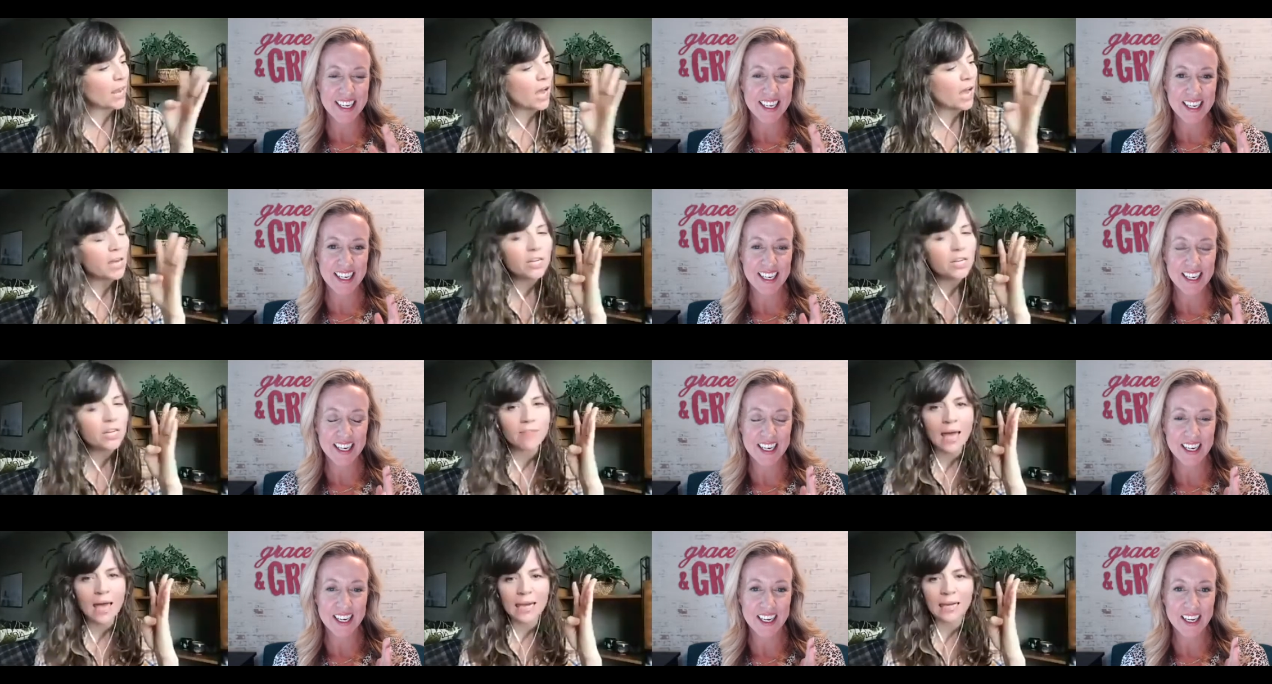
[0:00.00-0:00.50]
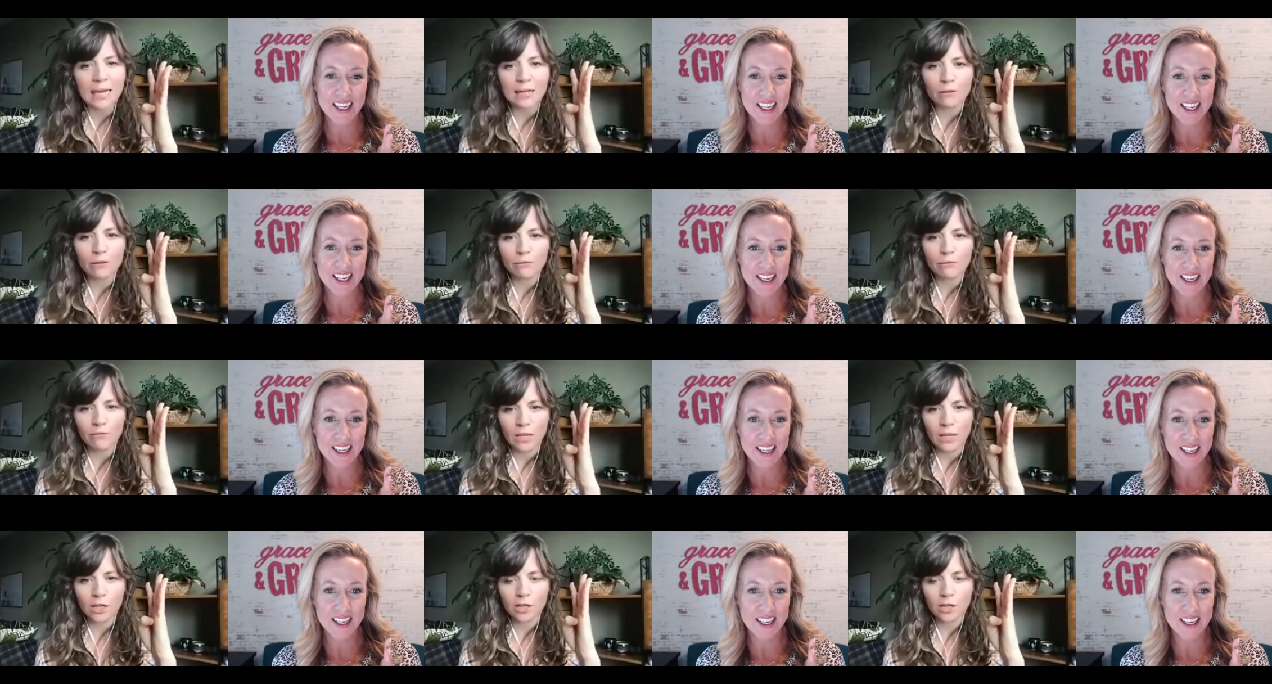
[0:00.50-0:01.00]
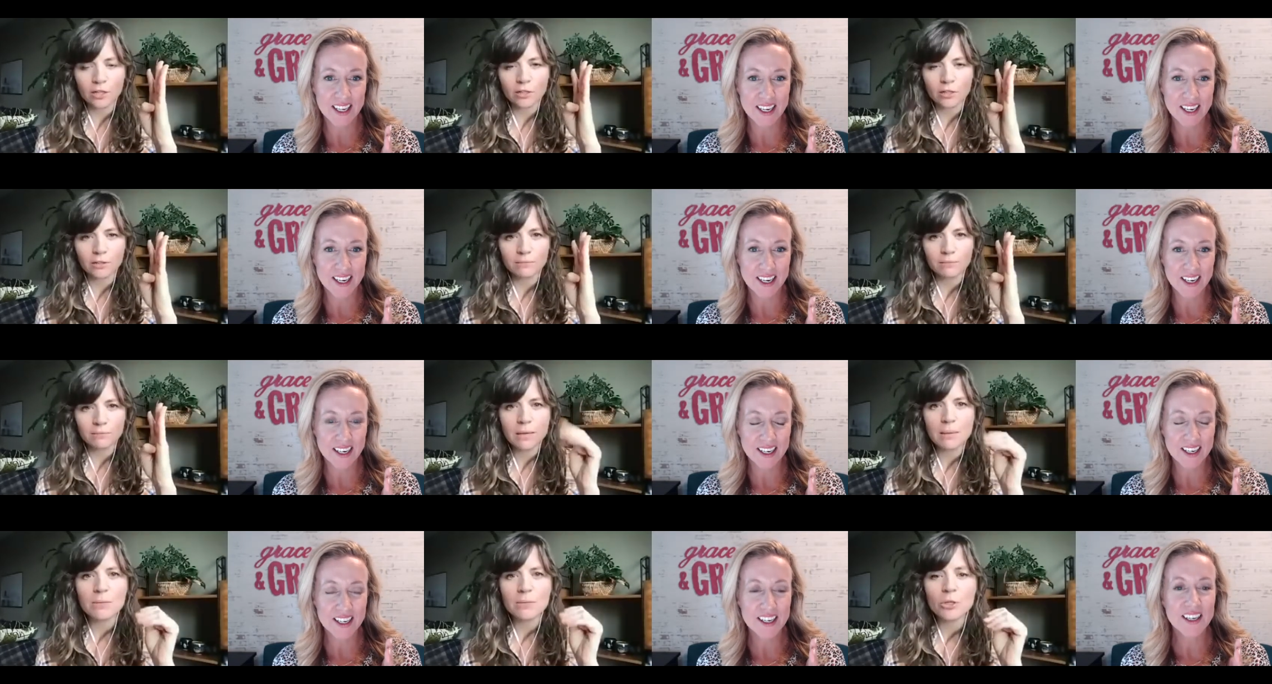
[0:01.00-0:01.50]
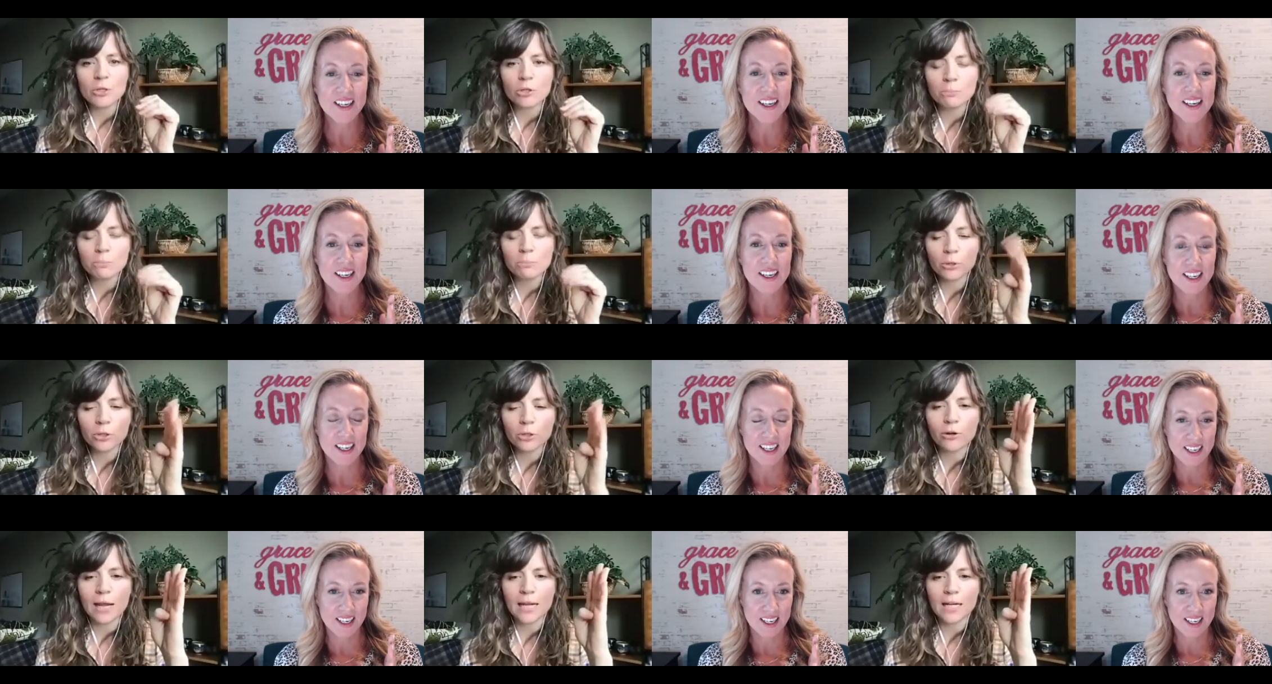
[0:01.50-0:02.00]
Speaker 1: under that little finger. Maybe you can
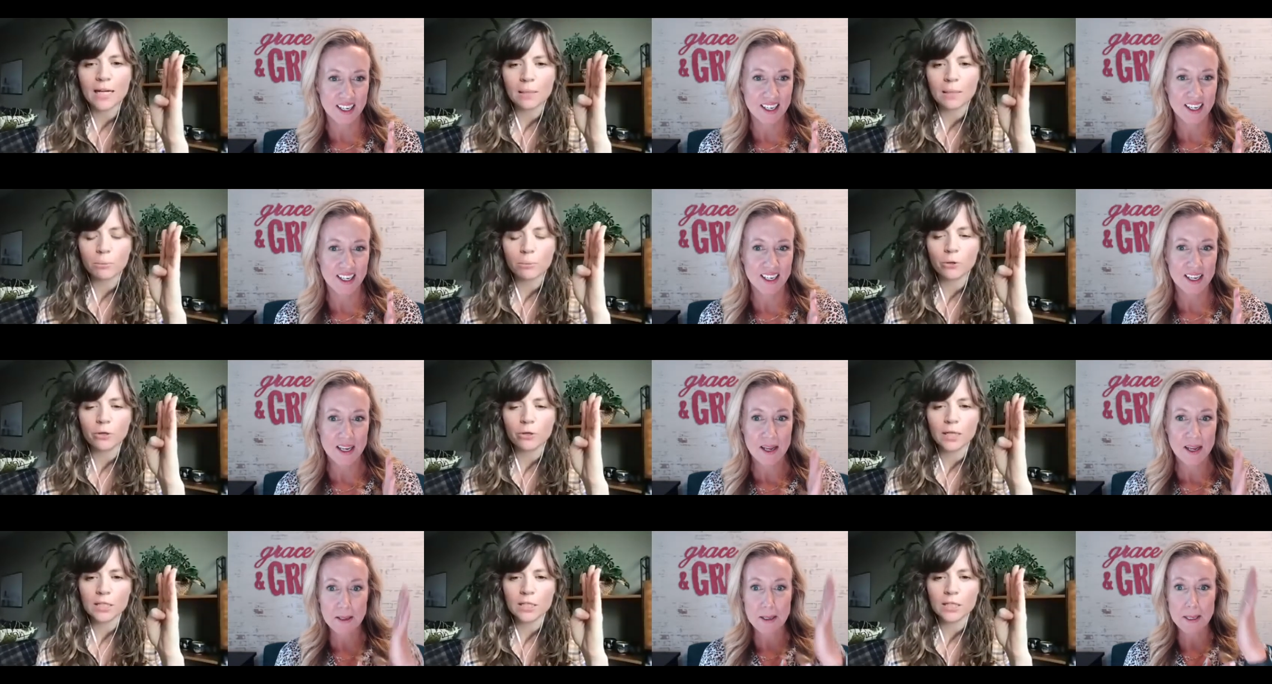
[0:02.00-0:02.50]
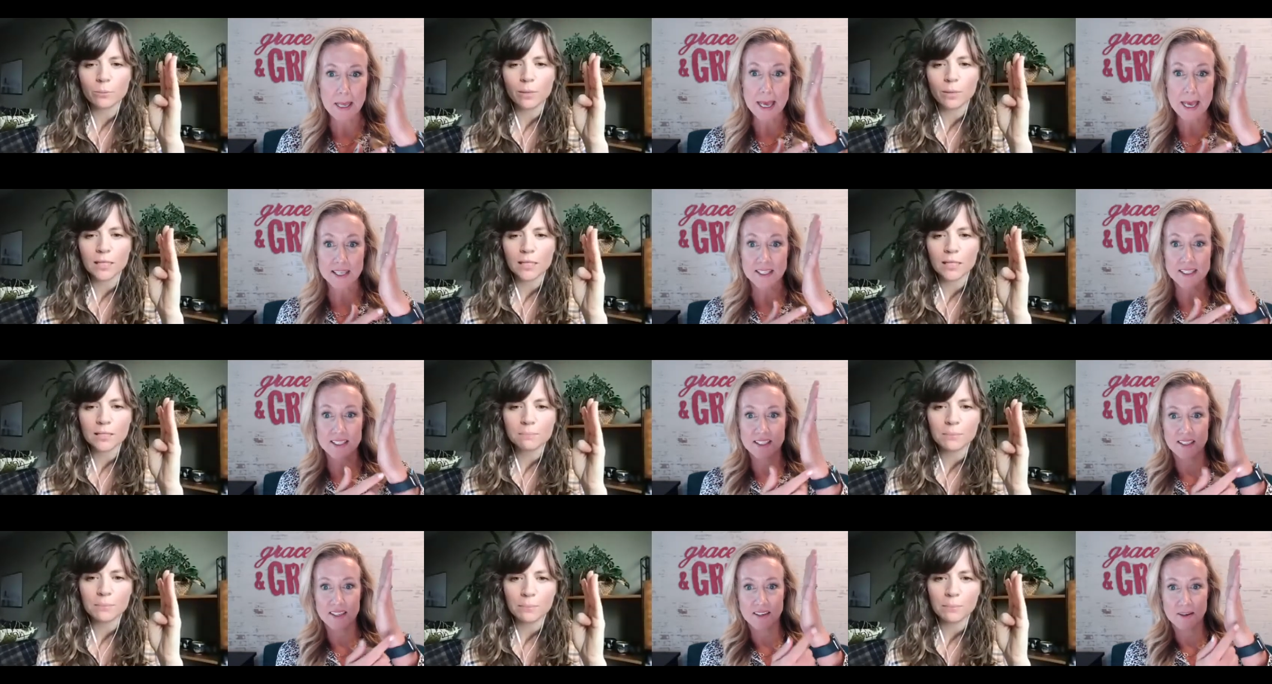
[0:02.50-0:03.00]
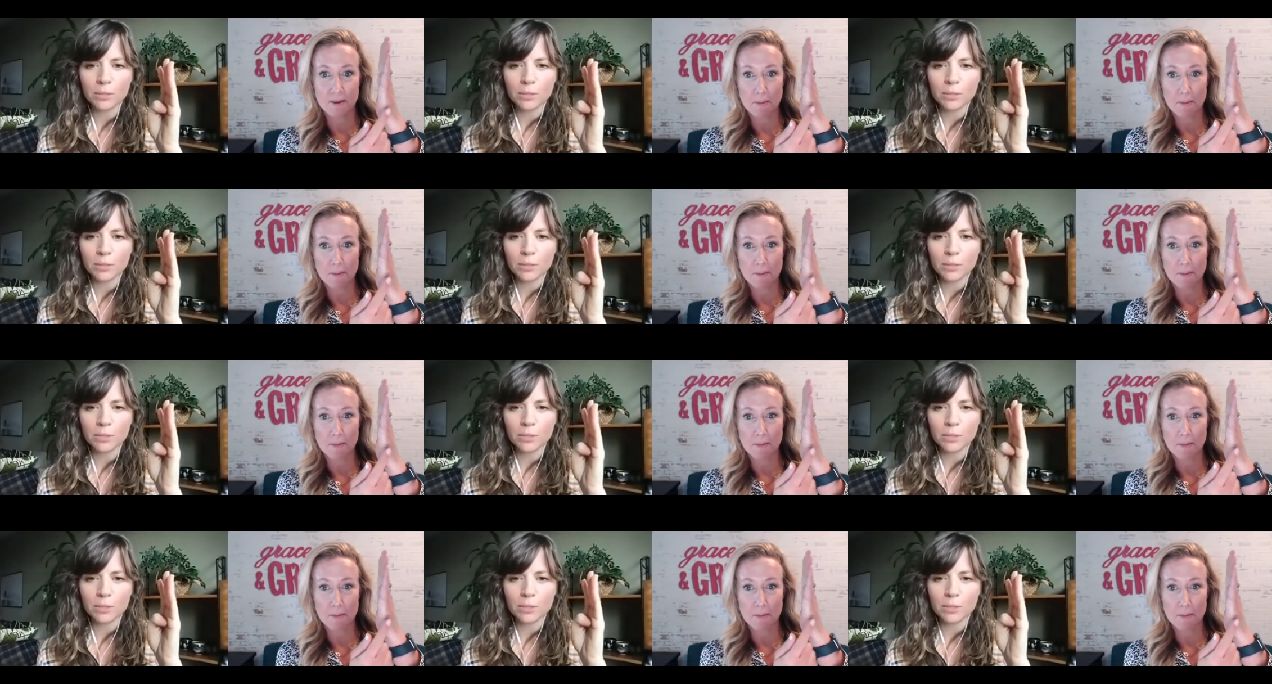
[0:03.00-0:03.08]
put your hand up, Courtney, so I can yes.